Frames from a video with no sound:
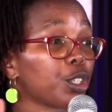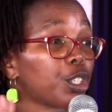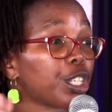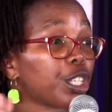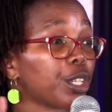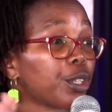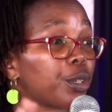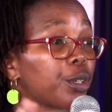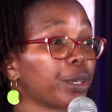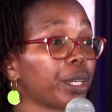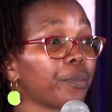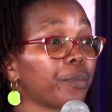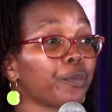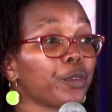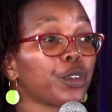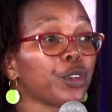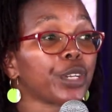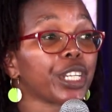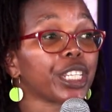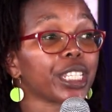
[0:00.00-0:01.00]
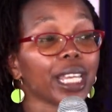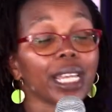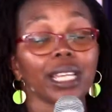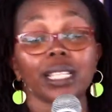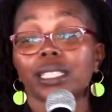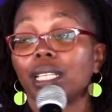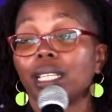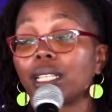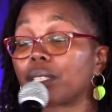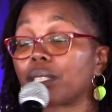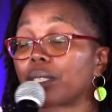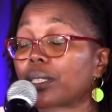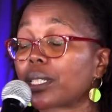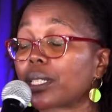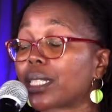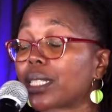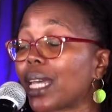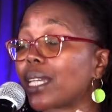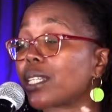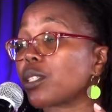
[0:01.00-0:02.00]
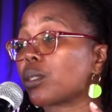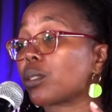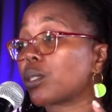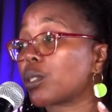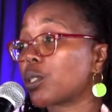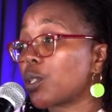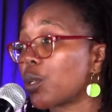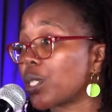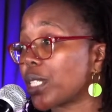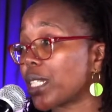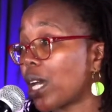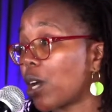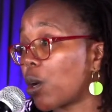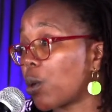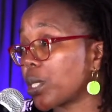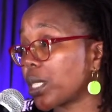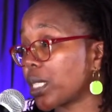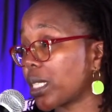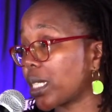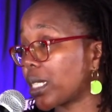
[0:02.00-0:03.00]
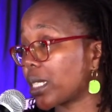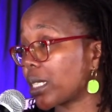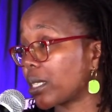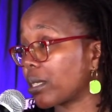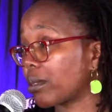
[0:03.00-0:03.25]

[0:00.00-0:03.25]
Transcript: you, re, you retain the, the title daughter or son.